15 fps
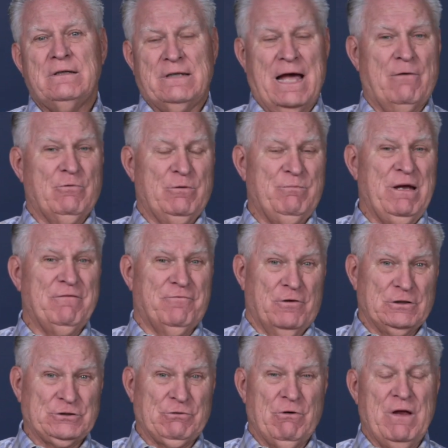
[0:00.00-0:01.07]
That would be
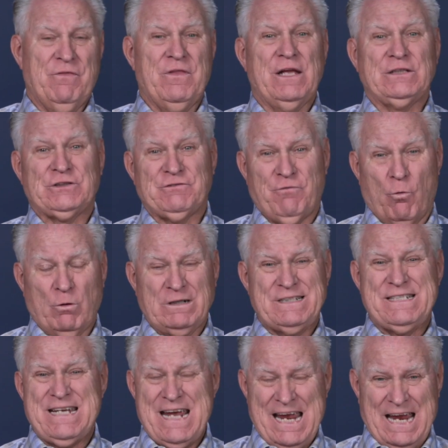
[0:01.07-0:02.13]
1 Corinthians
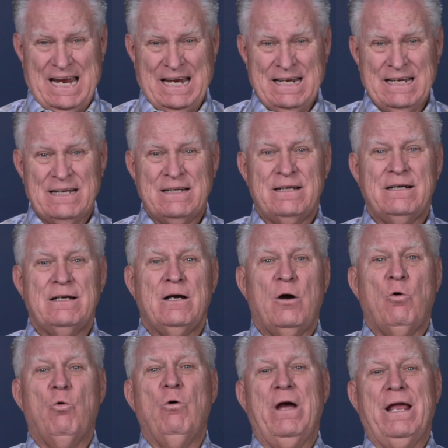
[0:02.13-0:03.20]
14,
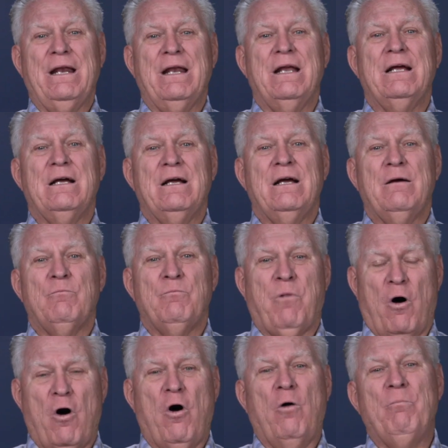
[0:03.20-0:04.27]
when
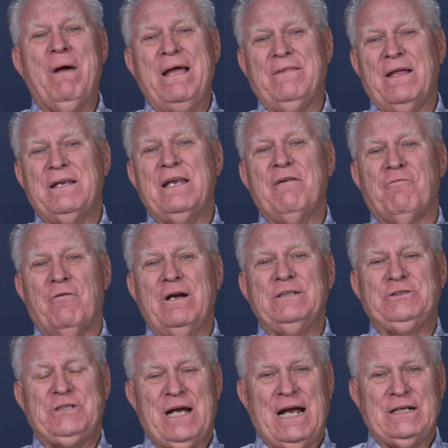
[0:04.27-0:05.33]
Paul made the
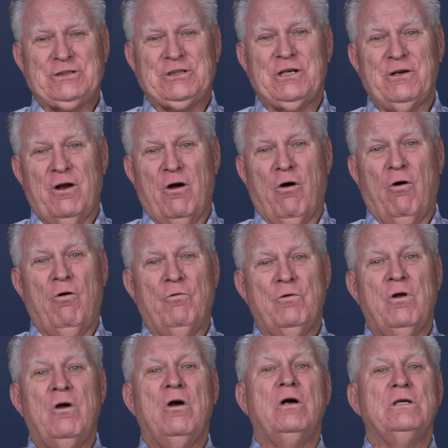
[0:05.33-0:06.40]
differentiation on
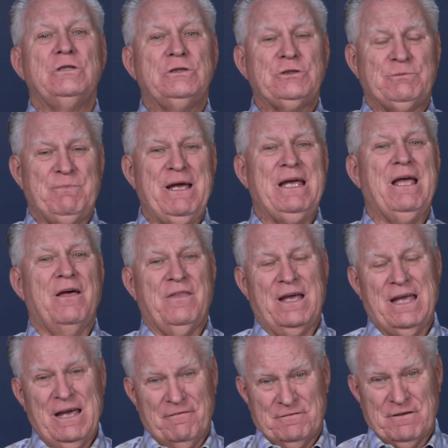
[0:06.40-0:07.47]

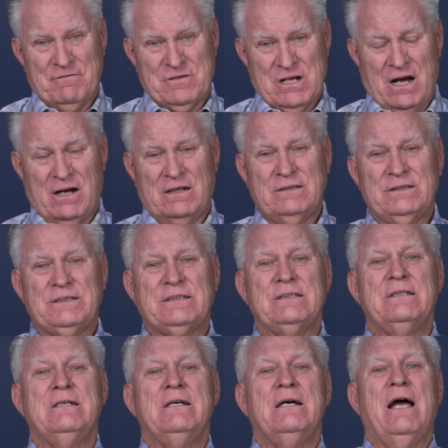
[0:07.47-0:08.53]
the gift of tongues
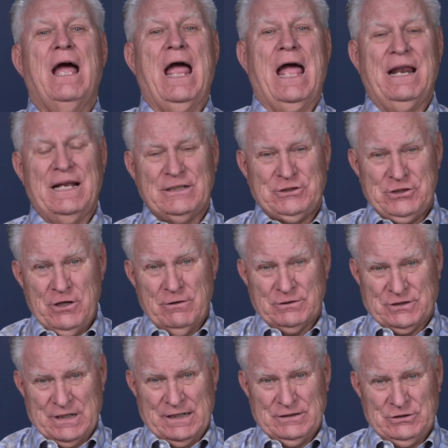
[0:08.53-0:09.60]
and its
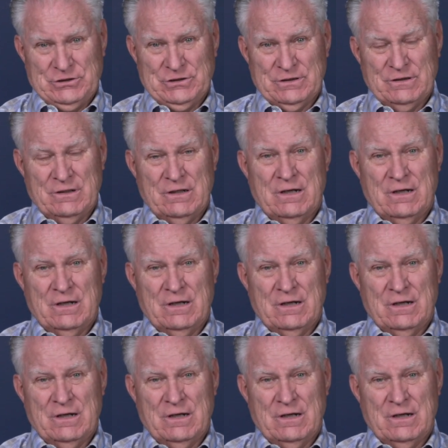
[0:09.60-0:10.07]
usage